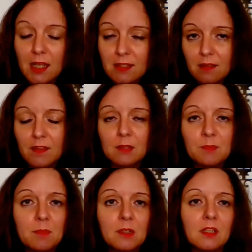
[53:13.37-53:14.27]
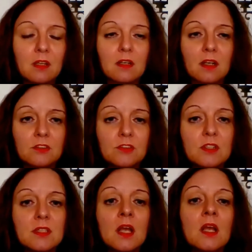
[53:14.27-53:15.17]
less than people in other
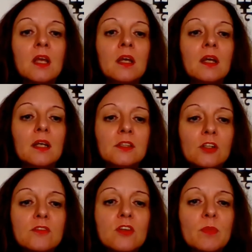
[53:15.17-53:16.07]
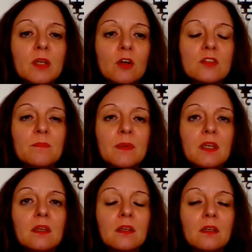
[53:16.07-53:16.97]
countries. And also because
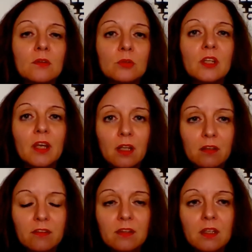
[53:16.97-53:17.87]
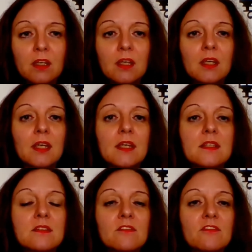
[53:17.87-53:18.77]
being in good health
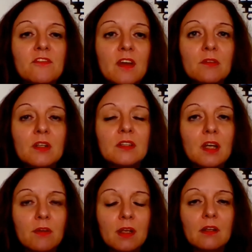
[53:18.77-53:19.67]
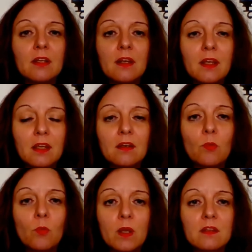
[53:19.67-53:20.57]
is very directly
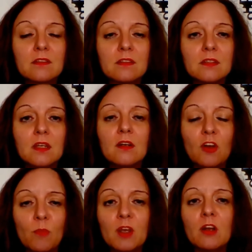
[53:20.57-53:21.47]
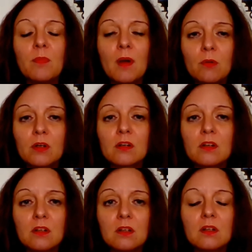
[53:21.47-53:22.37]
linked with the economical power
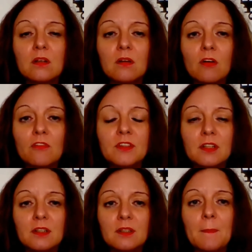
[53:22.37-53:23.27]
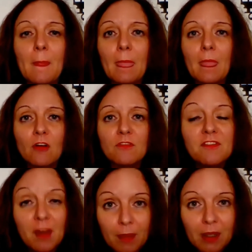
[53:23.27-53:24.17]
of a
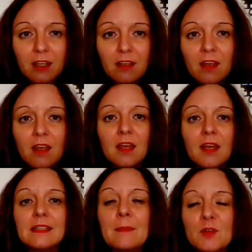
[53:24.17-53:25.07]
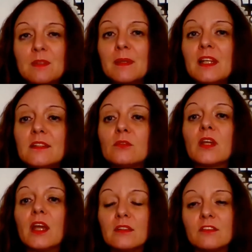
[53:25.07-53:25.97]
family and the possibility
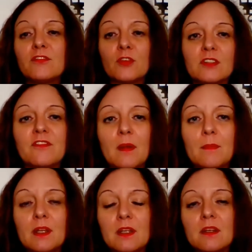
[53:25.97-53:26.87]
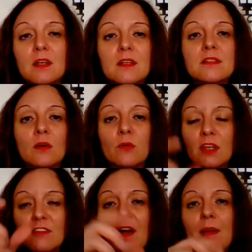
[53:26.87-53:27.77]
to cater for the family. So
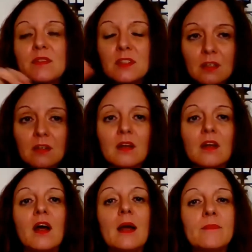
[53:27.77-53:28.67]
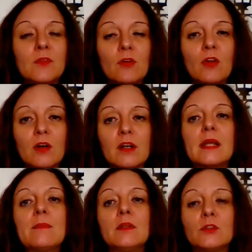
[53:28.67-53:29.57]
if I'm sick, I'm no longer
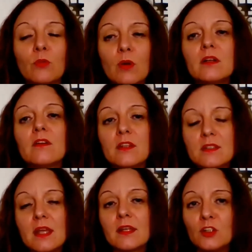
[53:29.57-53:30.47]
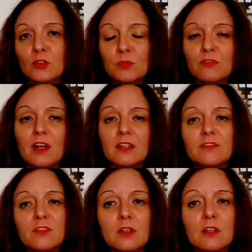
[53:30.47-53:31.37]
able to work, thus I cannot
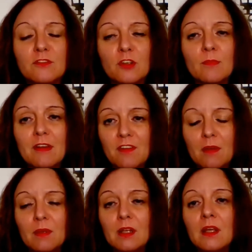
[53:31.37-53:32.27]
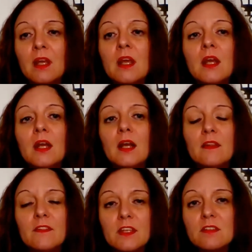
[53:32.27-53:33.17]
provide for my family.
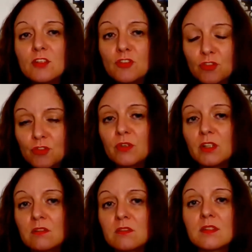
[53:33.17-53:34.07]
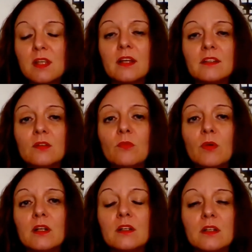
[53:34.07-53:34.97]
And this is true in a society
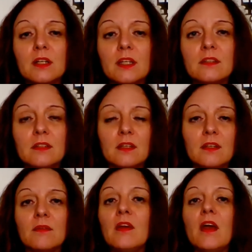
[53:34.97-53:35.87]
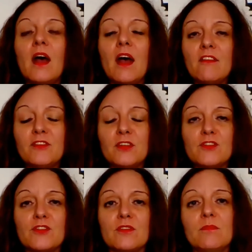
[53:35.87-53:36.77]
where in the
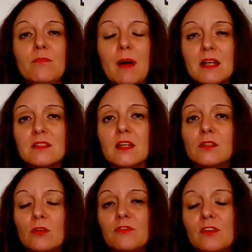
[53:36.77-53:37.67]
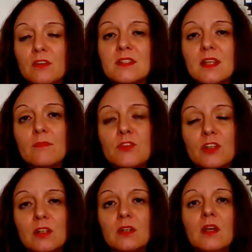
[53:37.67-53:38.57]
average basket of
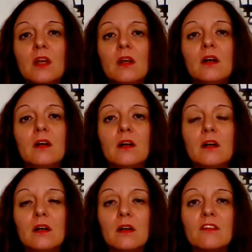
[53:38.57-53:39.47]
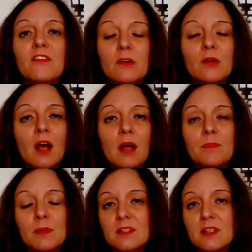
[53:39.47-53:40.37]
consumption, a very
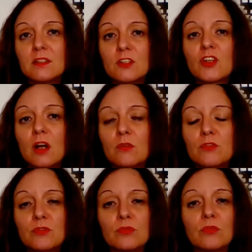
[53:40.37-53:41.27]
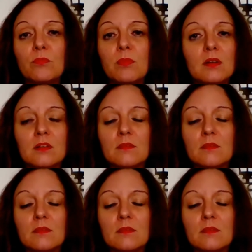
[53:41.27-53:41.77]
high percentage goes to